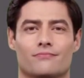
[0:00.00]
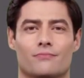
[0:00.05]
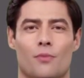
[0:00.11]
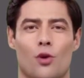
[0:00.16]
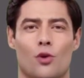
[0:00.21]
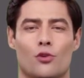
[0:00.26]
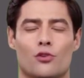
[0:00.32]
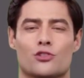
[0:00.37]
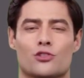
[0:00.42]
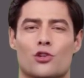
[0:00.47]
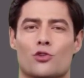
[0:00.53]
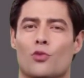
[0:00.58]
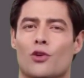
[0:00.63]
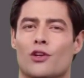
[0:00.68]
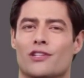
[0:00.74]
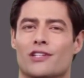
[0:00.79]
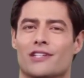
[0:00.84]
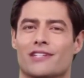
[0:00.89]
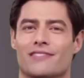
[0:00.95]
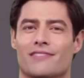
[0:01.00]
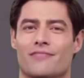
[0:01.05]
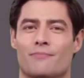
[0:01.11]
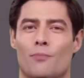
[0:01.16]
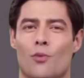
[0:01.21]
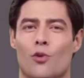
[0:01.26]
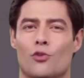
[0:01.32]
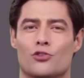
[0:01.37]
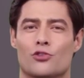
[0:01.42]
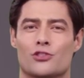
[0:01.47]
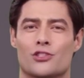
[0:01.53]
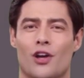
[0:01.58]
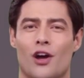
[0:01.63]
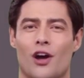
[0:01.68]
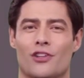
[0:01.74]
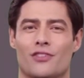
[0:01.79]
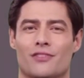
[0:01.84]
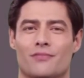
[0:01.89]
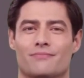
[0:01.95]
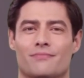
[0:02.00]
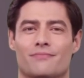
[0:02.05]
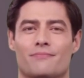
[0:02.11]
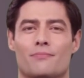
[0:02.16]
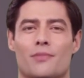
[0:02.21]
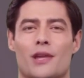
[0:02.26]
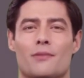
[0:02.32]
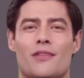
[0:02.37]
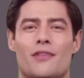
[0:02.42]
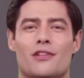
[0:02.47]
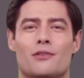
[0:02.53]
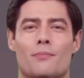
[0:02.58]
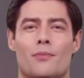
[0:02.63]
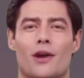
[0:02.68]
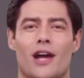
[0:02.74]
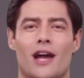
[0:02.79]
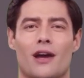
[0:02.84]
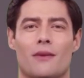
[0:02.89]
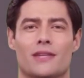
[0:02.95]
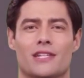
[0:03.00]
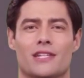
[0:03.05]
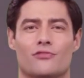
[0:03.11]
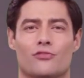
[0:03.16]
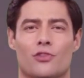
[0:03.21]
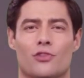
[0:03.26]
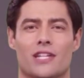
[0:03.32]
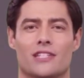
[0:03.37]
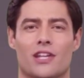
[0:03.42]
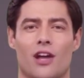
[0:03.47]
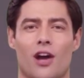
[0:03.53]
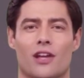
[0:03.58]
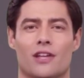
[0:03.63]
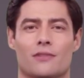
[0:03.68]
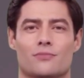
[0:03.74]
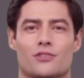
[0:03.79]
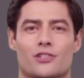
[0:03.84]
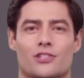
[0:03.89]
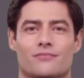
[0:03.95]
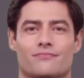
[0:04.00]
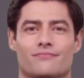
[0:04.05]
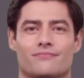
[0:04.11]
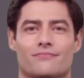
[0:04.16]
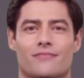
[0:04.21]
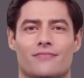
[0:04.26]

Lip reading: Bulls are rolling. Bulls are home. They beat Miami 3 times.